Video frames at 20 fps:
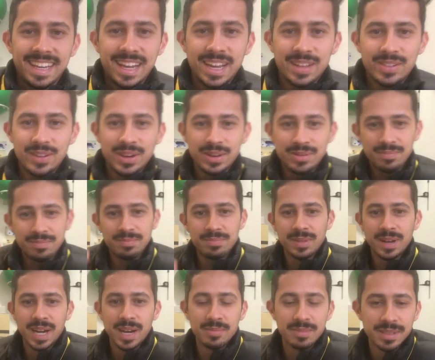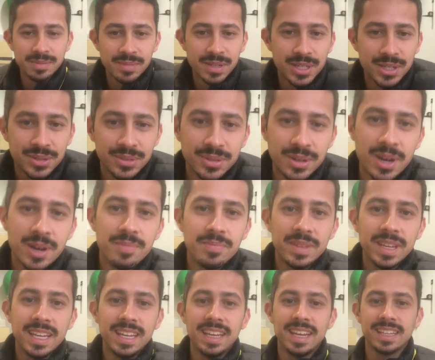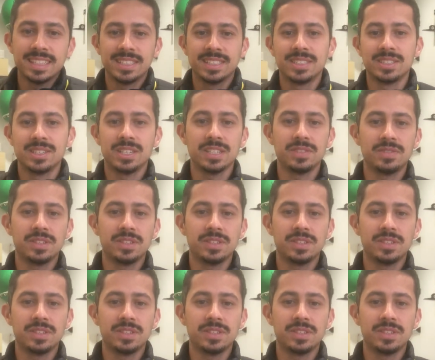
Hello, my name is Mitchell. I'm the exercise